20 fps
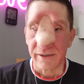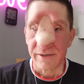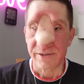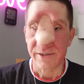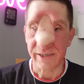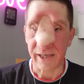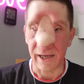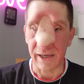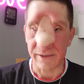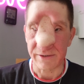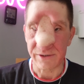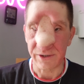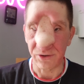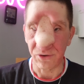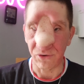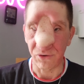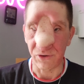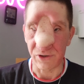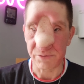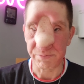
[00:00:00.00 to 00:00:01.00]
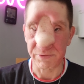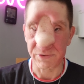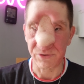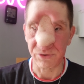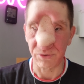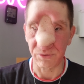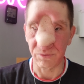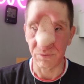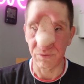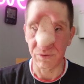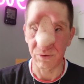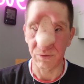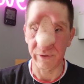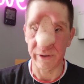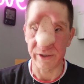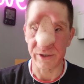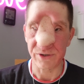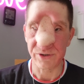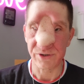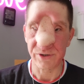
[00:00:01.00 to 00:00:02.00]
scans at the hospital,
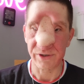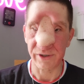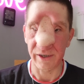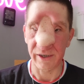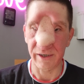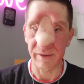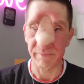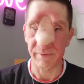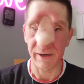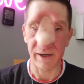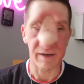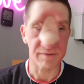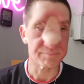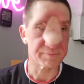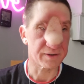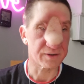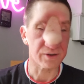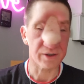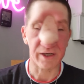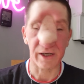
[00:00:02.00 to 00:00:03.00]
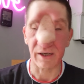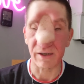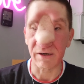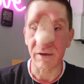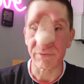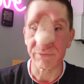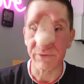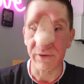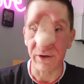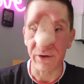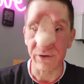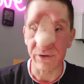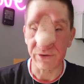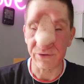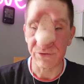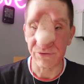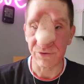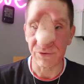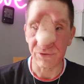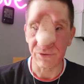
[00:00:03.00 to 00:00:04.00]
which I have been lucky enough now
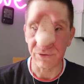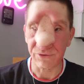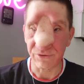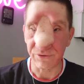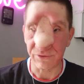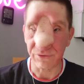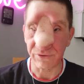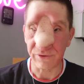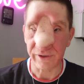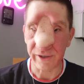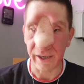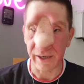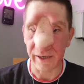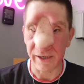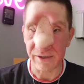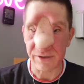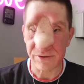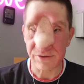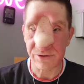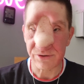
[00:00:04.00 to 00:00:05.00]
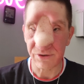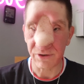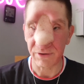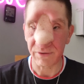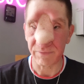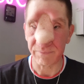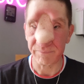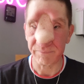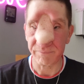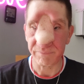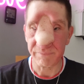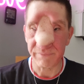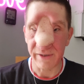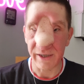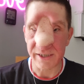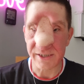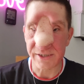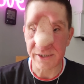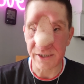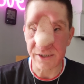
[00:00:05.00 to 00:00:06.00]
to get some
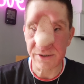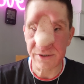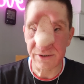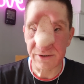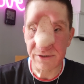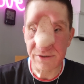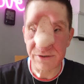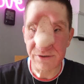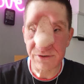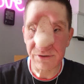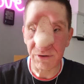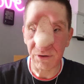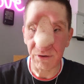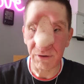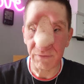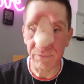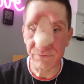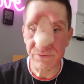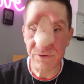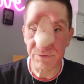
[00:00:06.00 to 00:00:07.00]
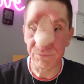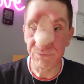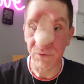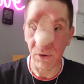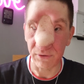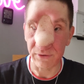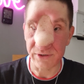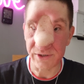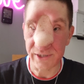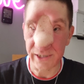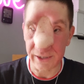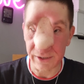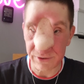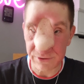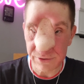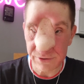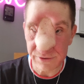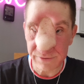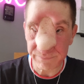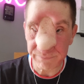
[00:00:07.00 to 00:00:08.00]
assistance of some
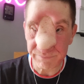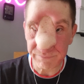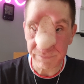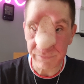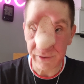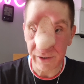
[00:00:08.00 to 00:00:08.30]
volunteers